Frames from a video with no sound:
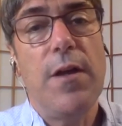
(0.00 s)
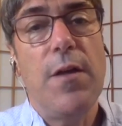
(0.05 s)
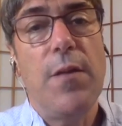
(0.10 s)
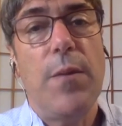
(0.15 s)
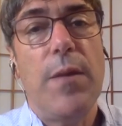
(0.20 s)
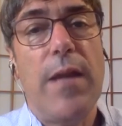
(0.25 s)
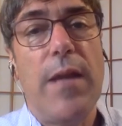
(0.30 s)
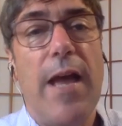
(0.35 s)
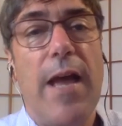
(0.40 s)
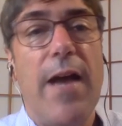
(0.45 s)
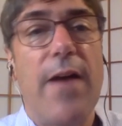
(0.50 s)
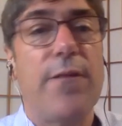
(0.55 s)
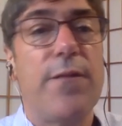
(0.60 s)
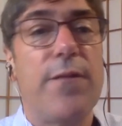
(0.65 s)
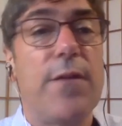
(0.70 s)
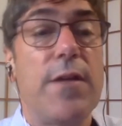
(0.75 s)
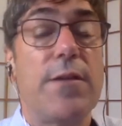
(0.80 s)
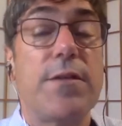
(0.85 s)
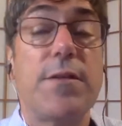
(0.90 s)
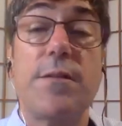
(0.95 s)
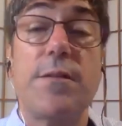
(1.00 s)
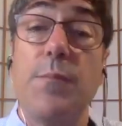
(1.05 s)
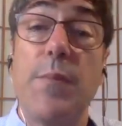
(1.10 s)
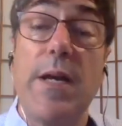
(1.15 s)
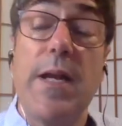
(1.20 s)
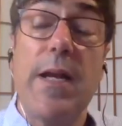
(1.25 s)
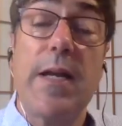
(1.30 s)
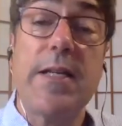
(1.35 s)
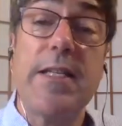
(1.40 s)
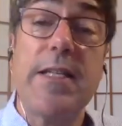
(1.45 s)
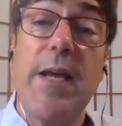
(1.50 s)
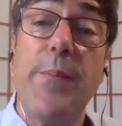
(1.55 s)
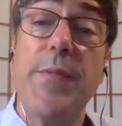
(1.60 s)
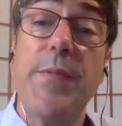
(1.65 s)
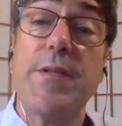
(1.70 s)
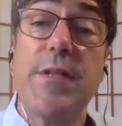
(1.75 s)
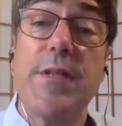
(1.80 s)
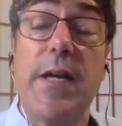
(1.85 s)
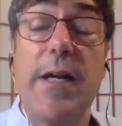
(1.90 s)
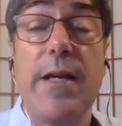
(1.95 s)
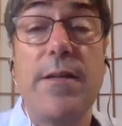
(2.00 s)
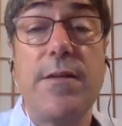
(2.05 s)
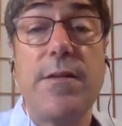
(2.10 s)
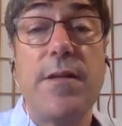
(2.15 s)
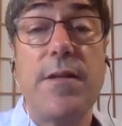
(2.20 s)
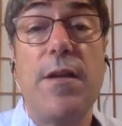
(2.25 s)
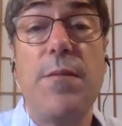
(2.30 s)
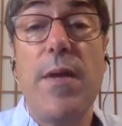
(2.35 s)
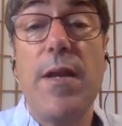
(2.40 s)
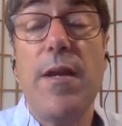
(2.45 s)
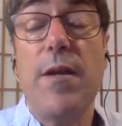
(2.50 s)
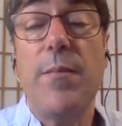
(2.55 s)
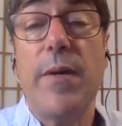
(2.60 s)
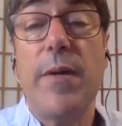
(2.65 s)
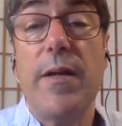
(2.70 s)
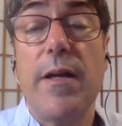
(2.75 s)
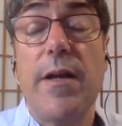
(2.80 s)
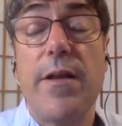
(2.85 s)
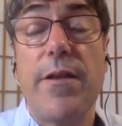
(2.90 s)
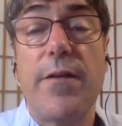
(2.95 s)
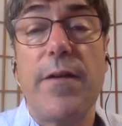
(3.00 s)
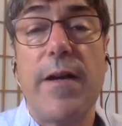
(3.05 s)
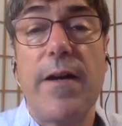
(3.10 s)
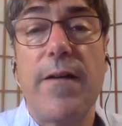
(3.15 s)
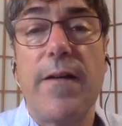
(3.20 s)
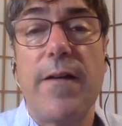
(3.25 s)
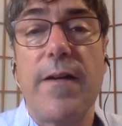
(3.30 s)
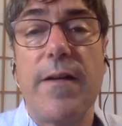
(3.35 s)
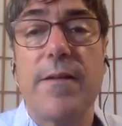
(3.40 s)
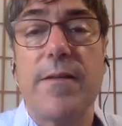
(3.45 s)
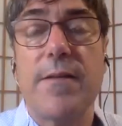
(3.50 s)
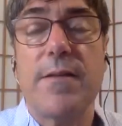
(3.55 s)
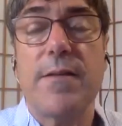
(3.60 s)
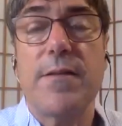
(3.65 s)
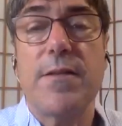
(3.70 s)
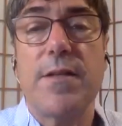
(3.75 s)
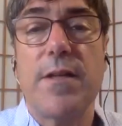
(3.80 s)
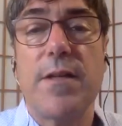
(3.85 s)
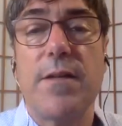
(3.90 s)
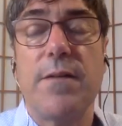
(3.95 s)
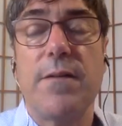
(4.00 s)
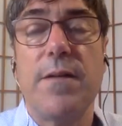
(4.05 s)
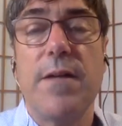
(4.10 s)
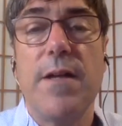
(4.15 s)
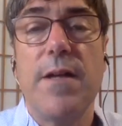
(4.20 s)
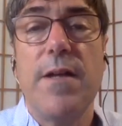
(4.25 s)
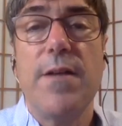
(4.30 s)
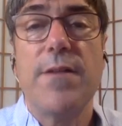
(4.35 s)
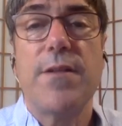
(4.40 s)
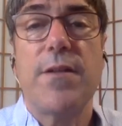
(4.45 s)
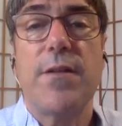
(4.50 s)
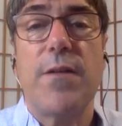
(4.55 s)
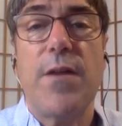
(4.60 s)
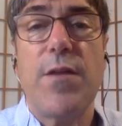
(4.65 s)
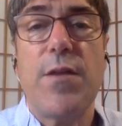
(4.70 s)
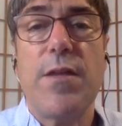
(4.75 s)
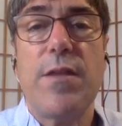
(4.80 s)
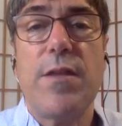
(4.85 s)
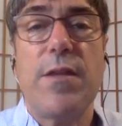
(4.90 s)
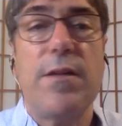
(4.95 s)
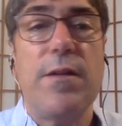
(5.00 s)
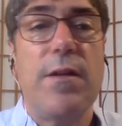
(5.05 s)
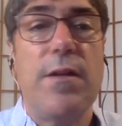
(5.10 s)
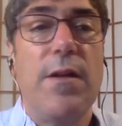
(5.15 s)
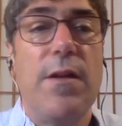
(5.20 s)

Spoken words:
but accept the science in many, many other areas. And so I think that